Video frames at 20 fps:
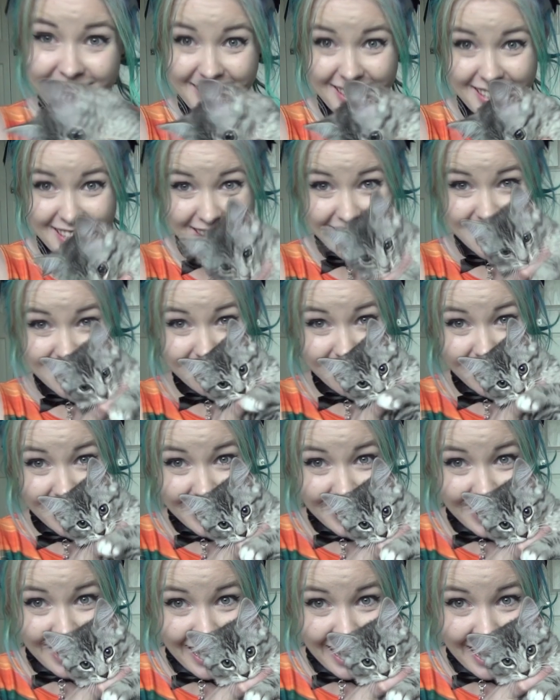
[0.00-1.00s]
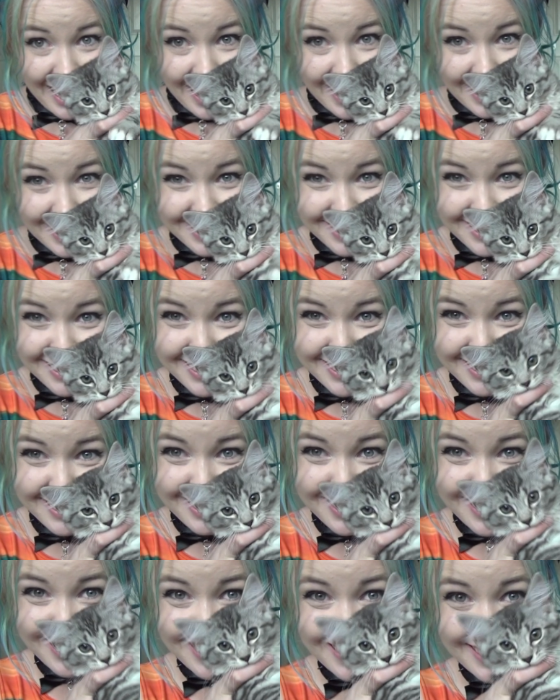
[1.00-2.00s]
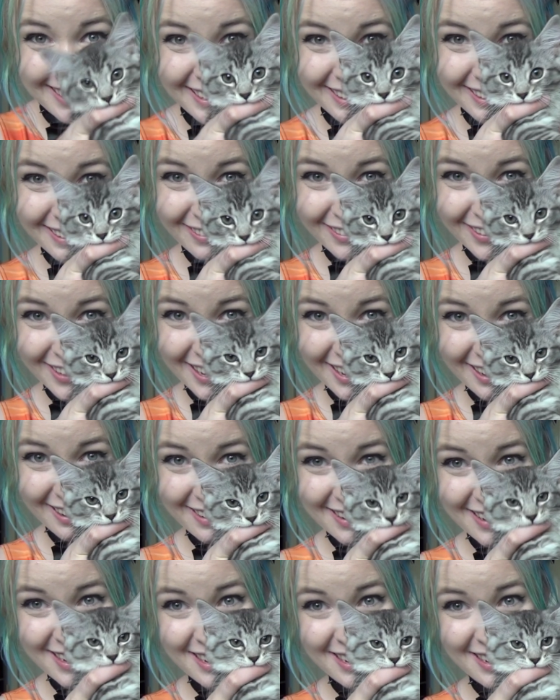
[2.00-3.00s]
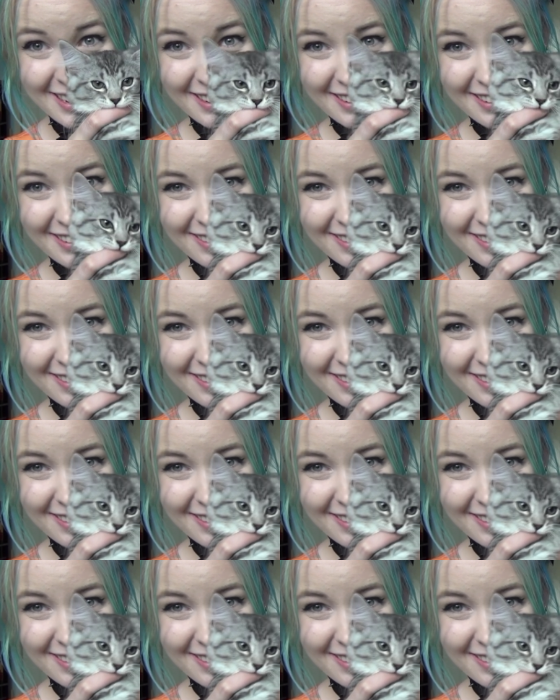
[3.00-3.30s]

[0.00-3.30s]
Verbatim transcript: This is my cat. He's called Valerian.